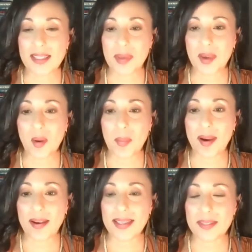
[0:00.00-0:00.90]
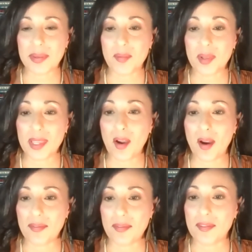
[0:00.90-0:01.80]
we go part has been really
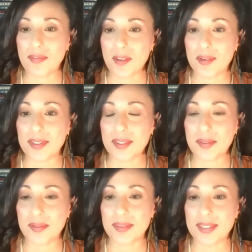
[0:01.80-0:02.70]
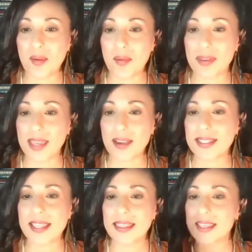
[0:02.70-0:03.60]
hard for folks who say, well, they
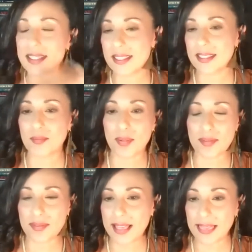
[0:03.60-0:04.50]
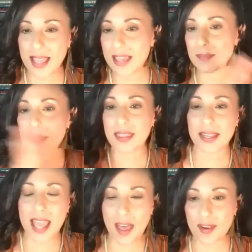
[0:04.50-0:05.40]
said that last month
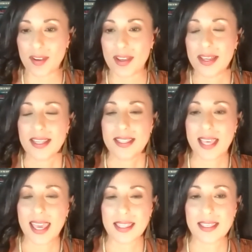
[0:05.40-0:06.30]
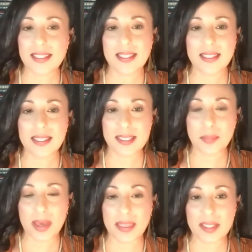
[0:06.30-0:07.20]
and now they're saying this
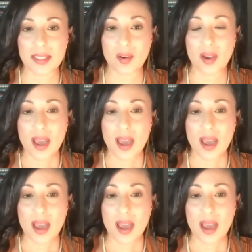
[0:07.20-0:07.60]
month. And so